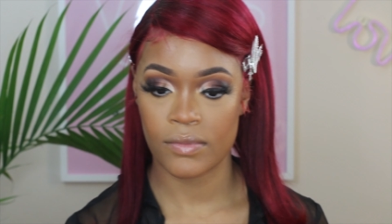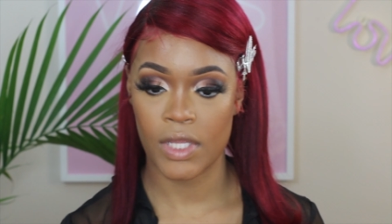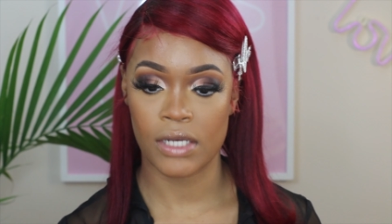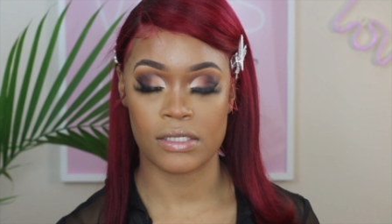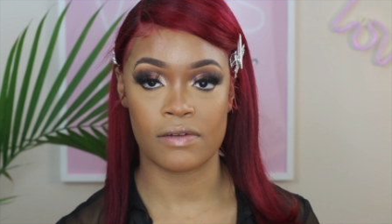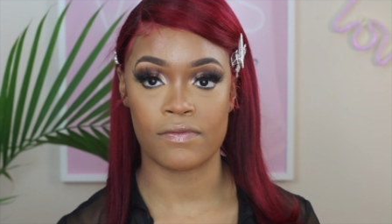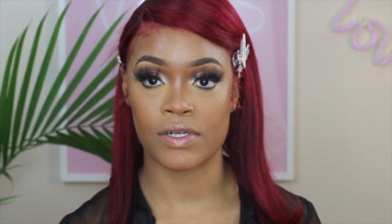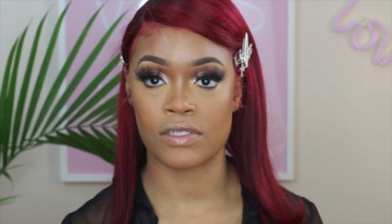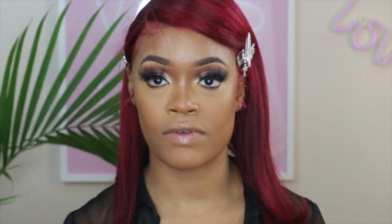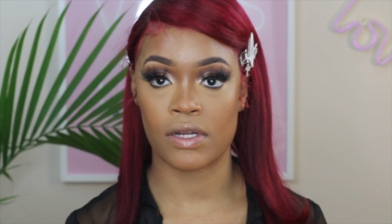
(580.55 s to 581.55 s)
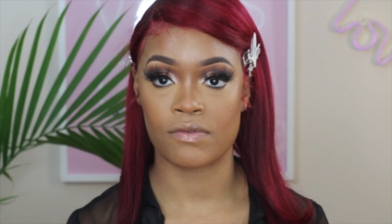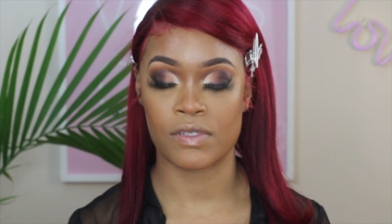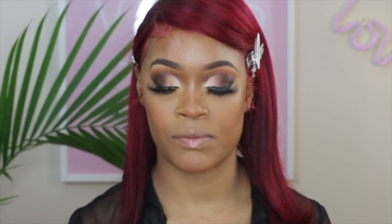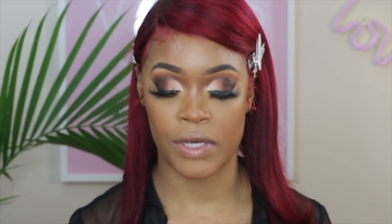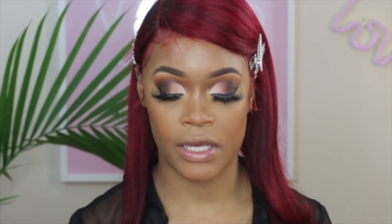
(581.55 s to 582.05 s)
That's the first round of
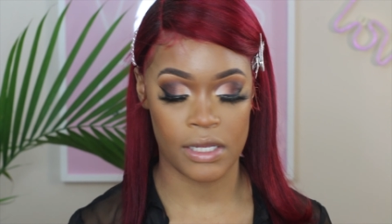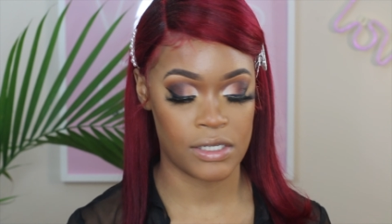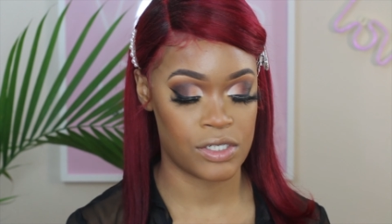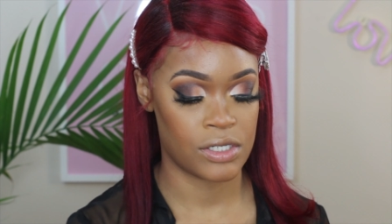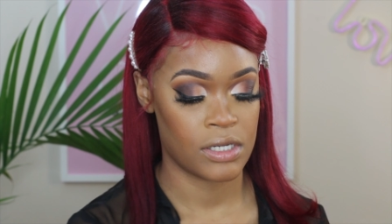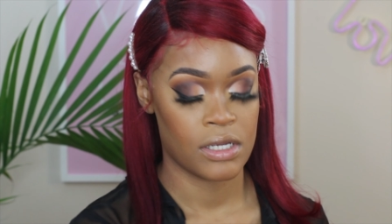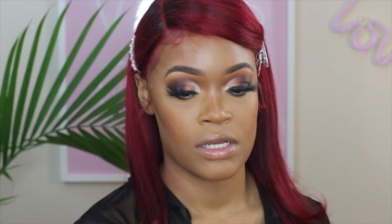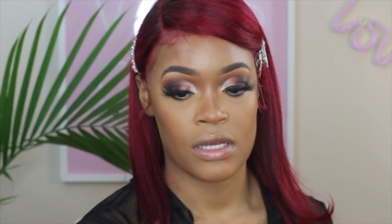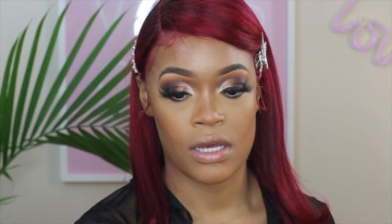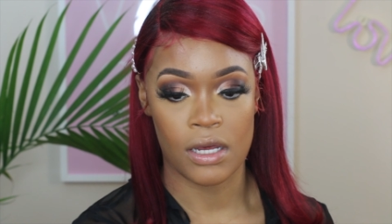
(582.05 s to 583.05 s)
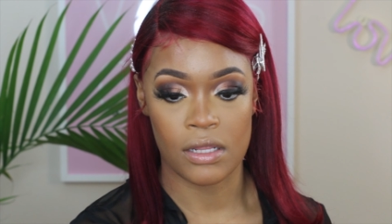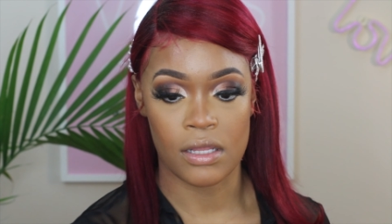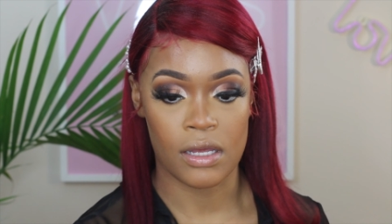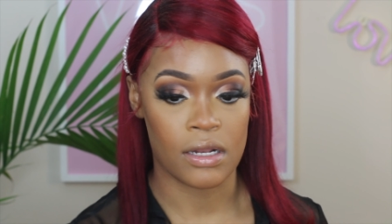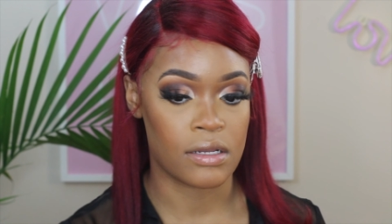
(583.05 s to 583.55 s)
sprayage, and
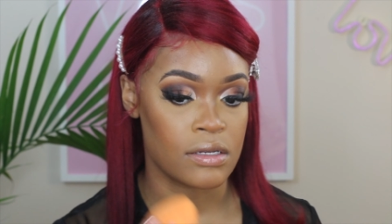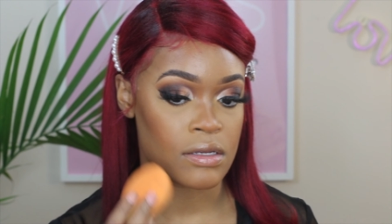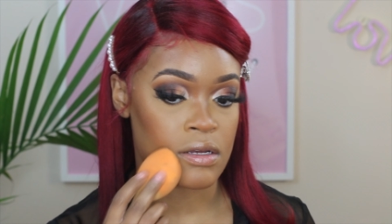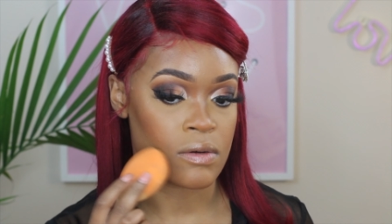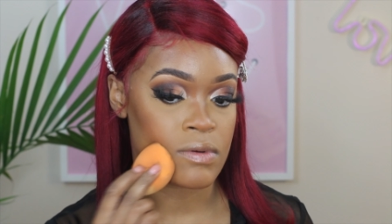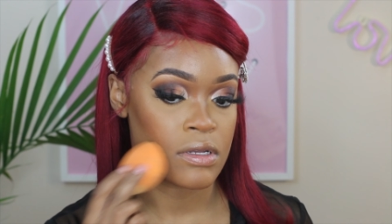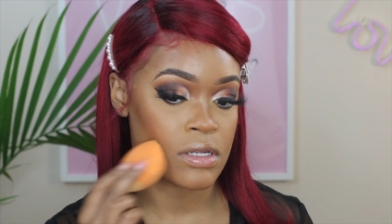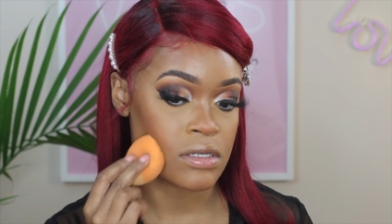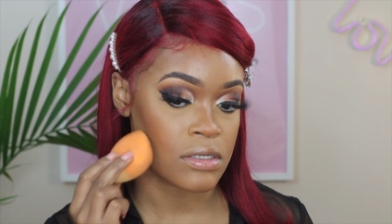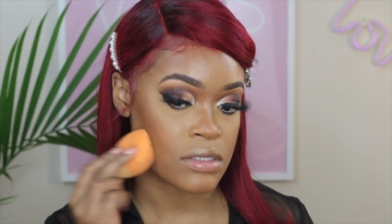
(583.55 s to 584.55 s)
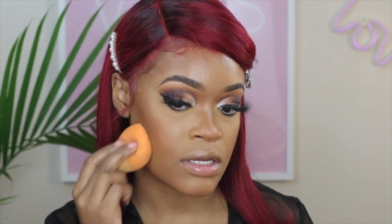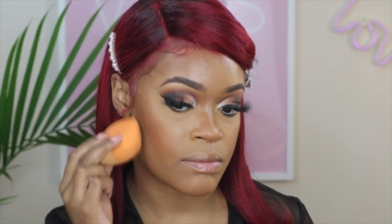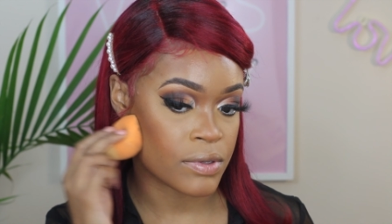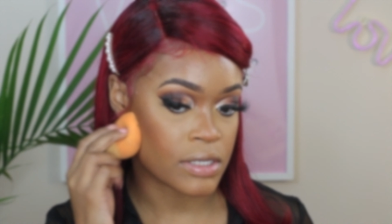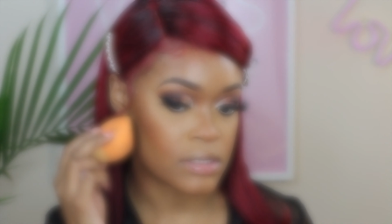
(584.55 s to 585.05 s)
then go in and just
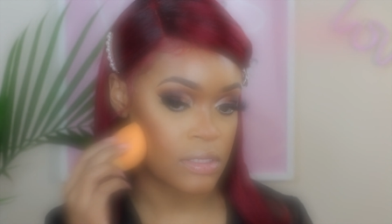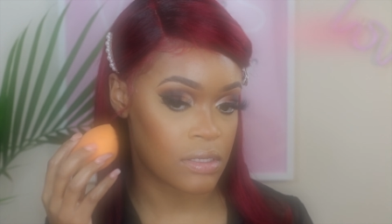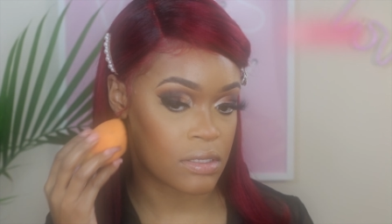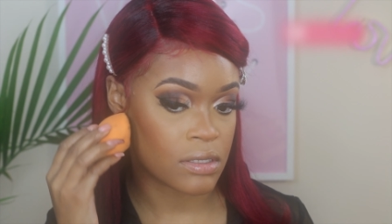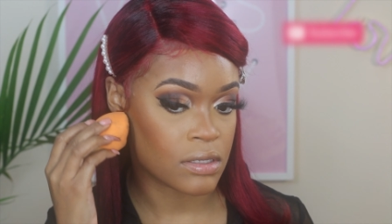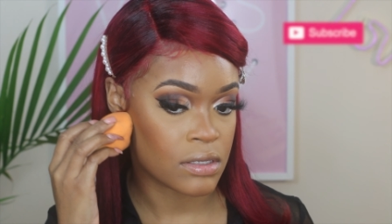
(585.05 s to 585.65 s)
like press it in.